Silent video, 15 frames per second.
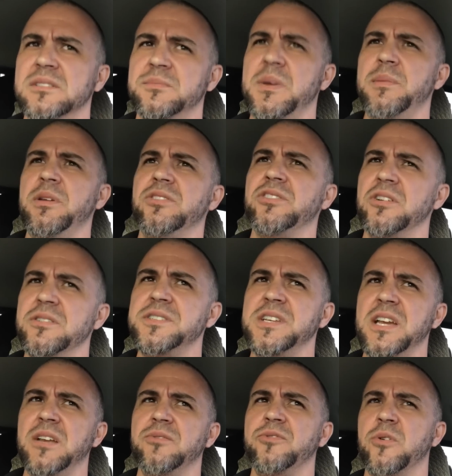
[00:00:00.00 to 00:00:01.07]
maybe
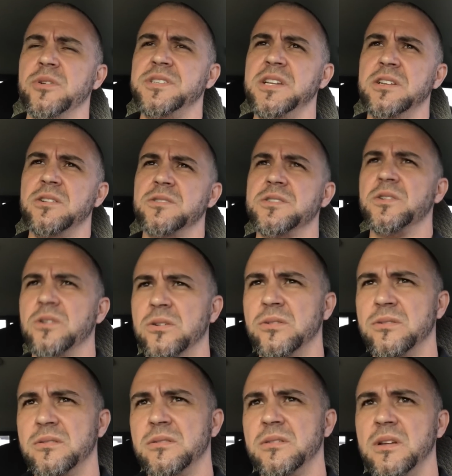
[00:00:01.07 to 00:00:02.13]
13, 14 years old.
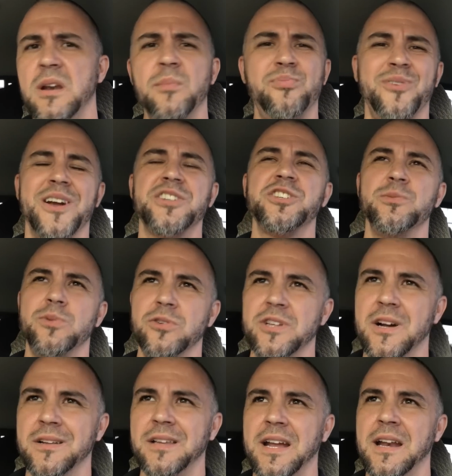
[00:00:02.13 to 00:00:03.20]
An impressionable
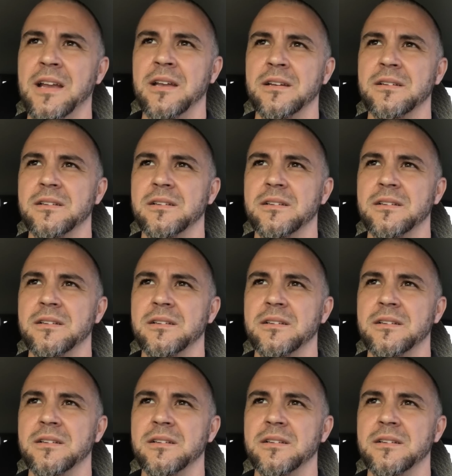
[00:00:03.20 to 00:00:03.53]
young lady.